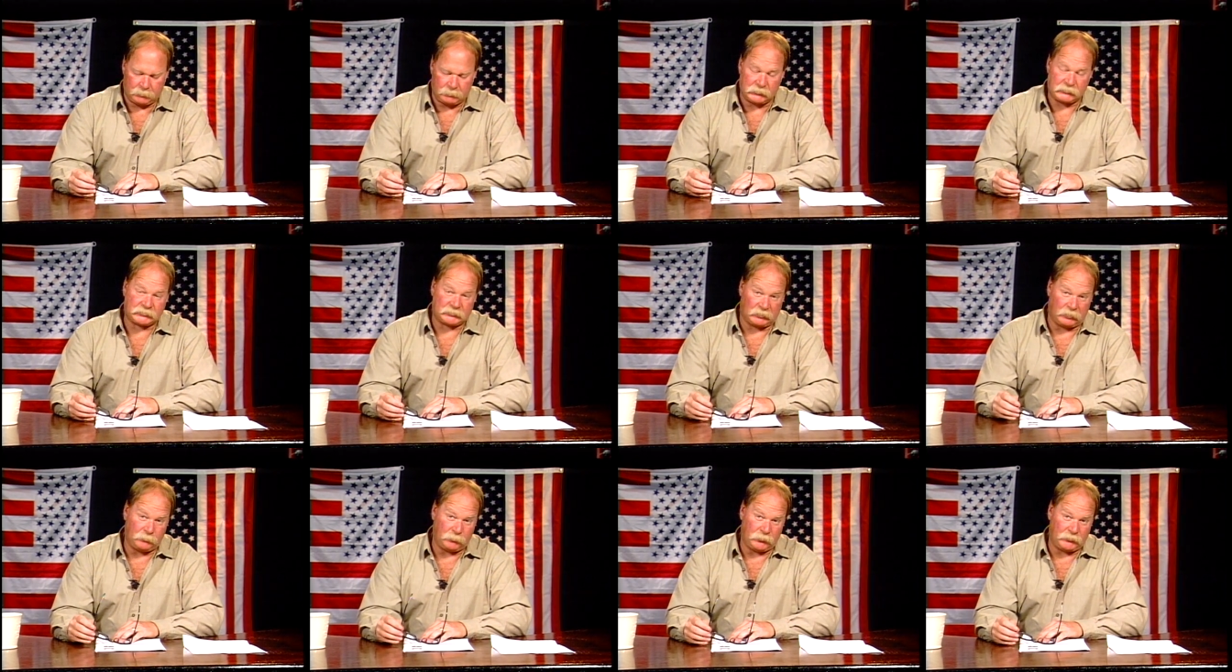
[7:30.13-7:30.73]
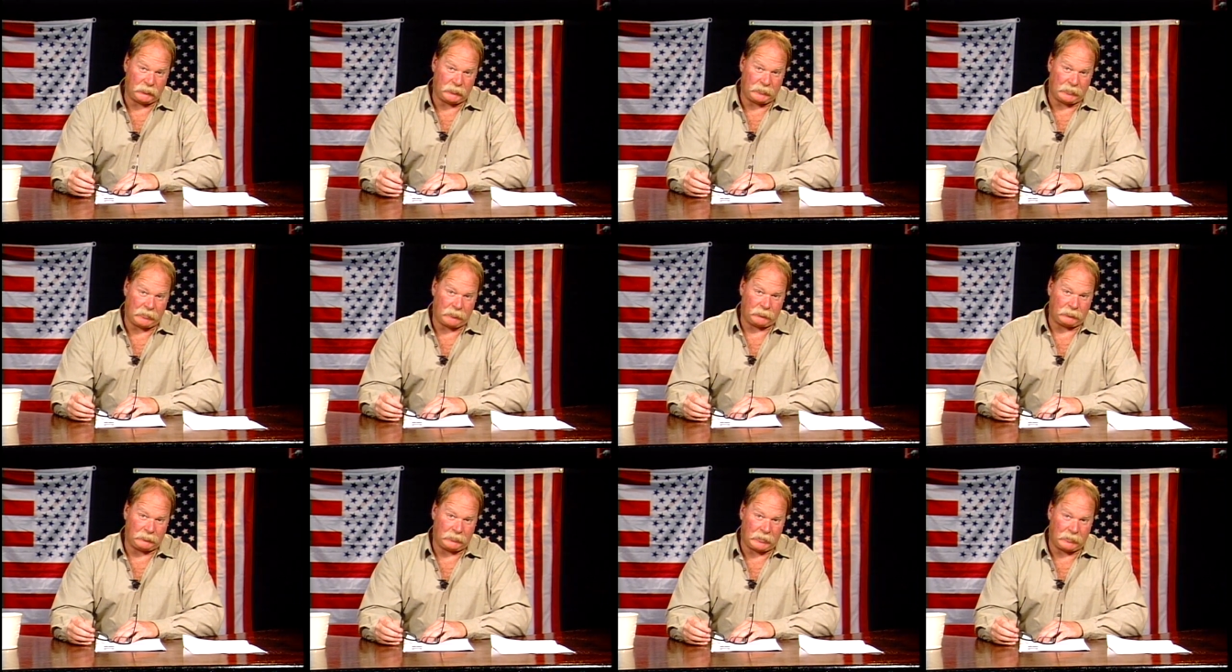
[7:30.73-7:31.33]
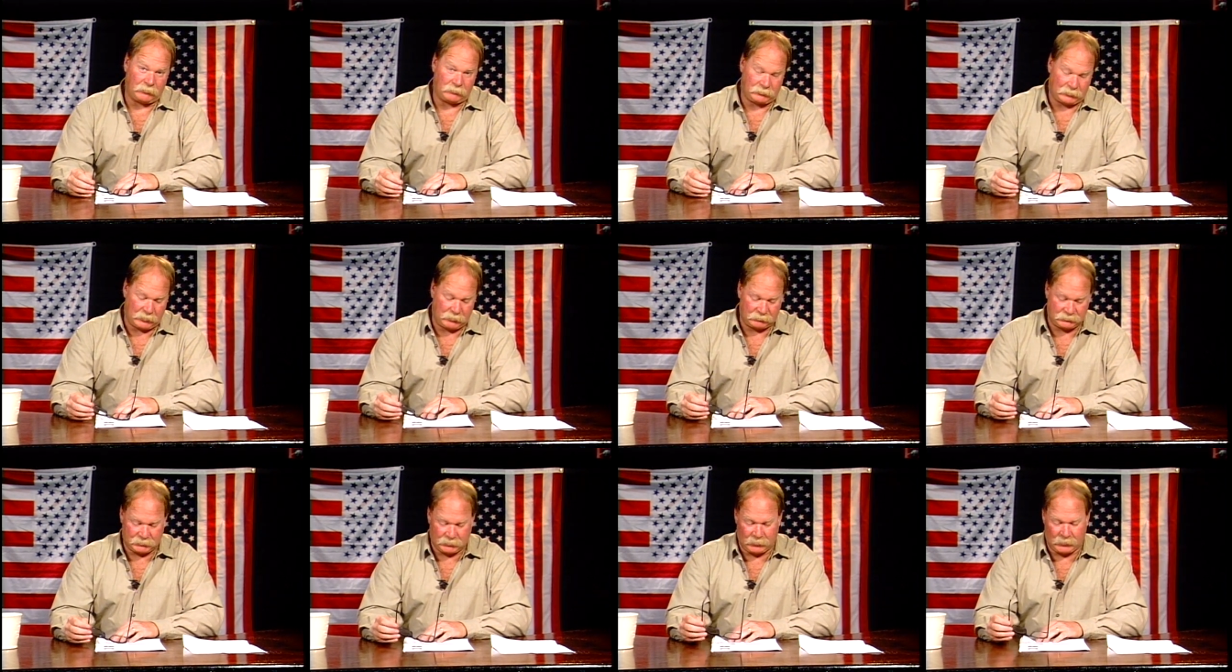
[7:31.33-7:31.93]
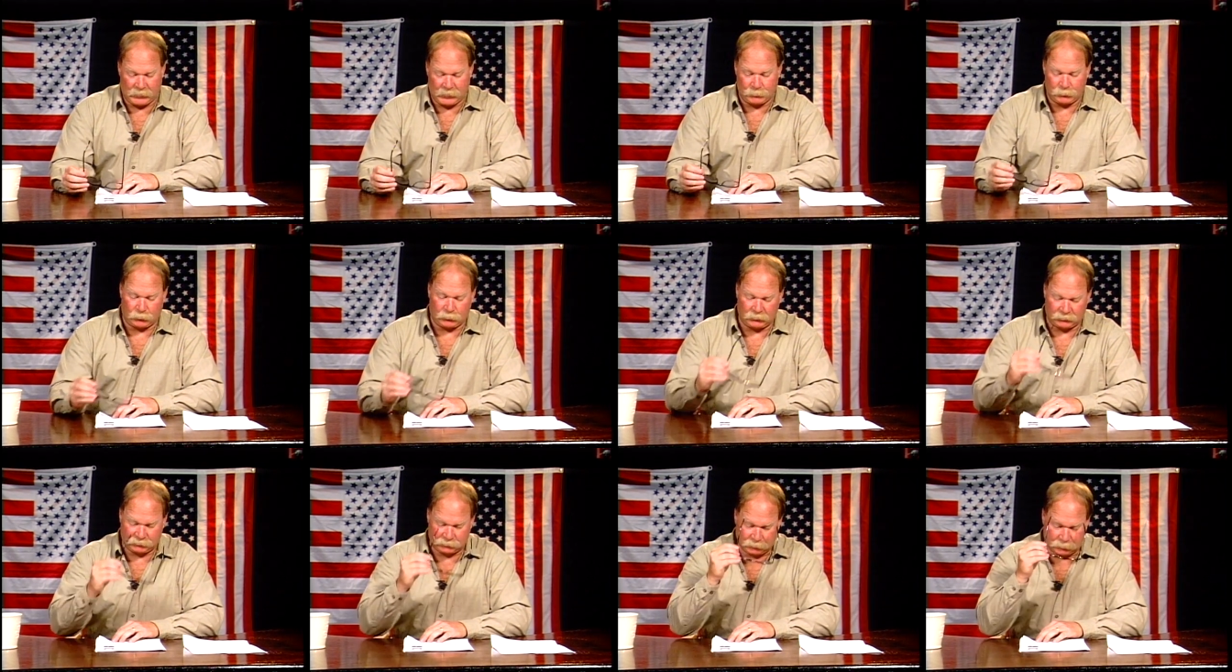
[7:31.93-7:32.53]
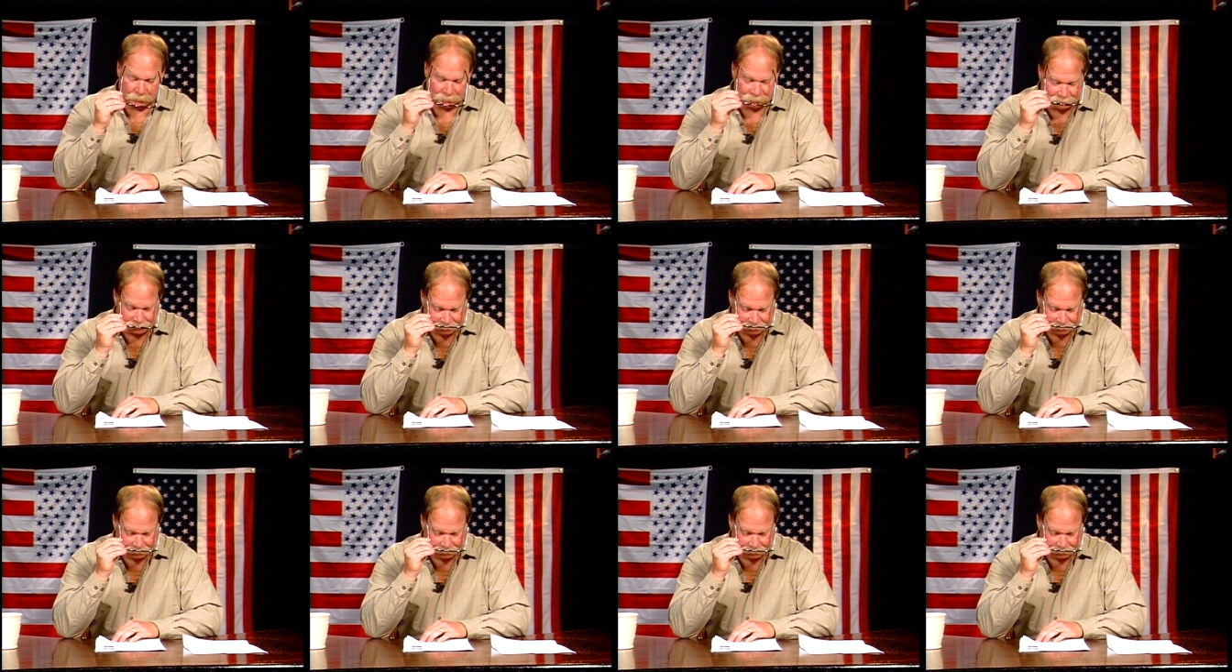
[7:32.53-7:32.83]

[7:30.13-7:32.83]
some within our time also.